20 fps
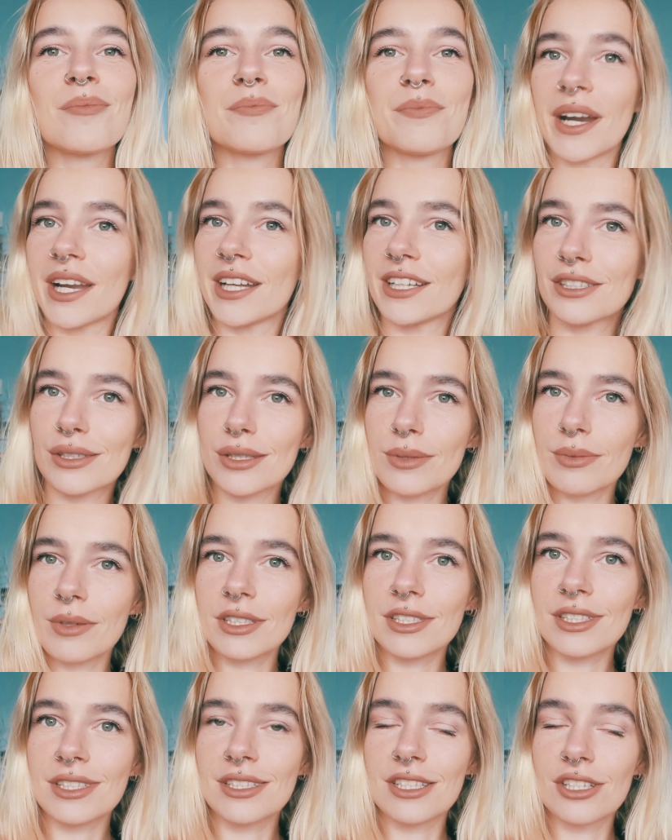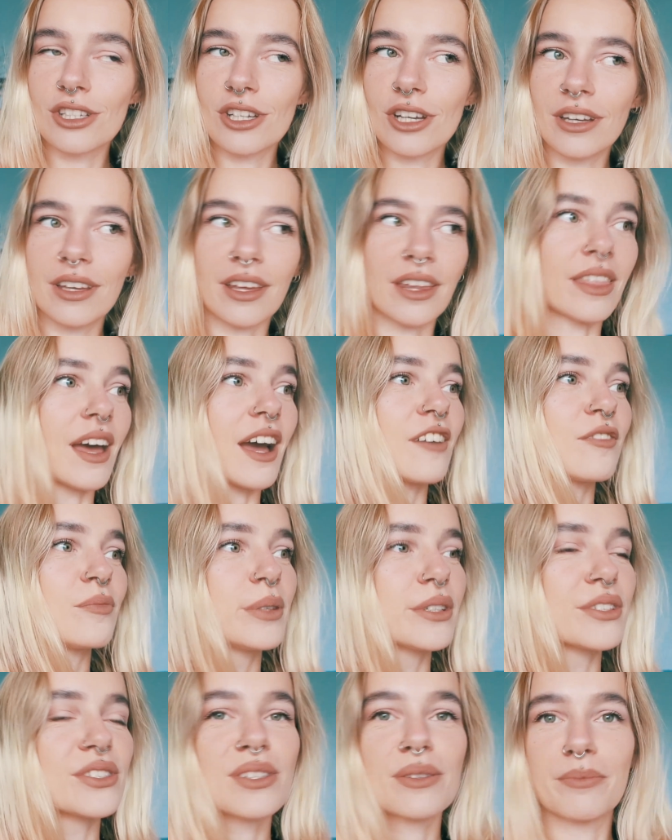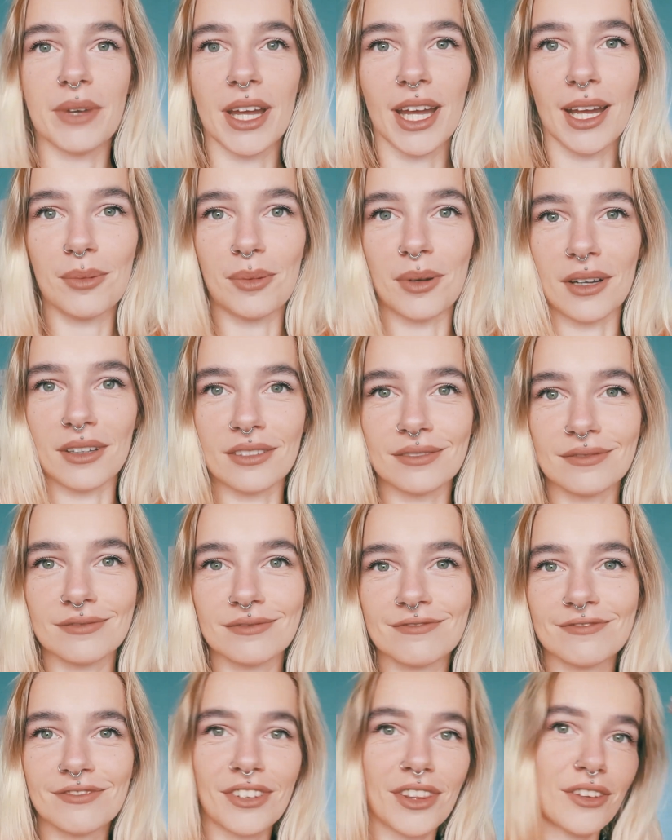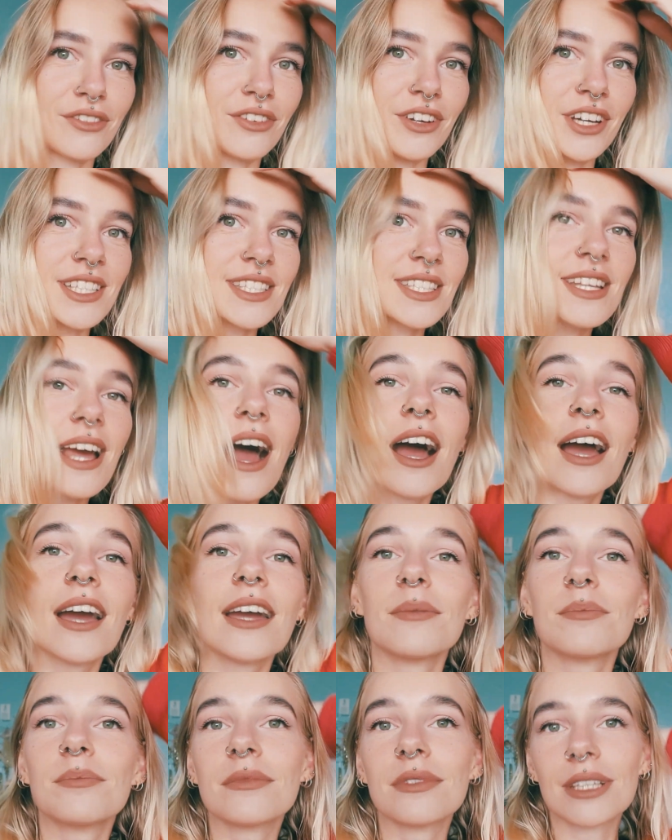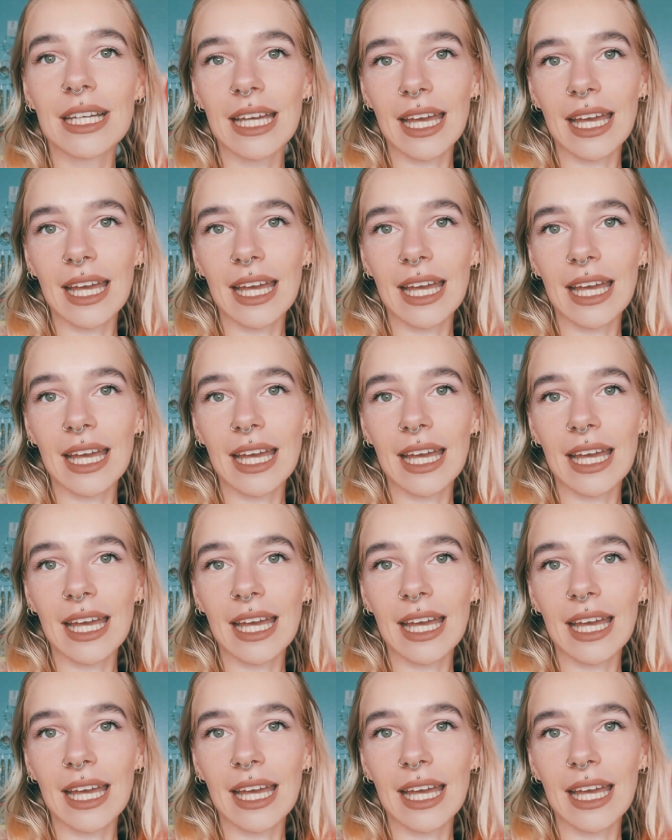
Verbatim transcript: But I just wanted to show you that I've put some makeup on for the first time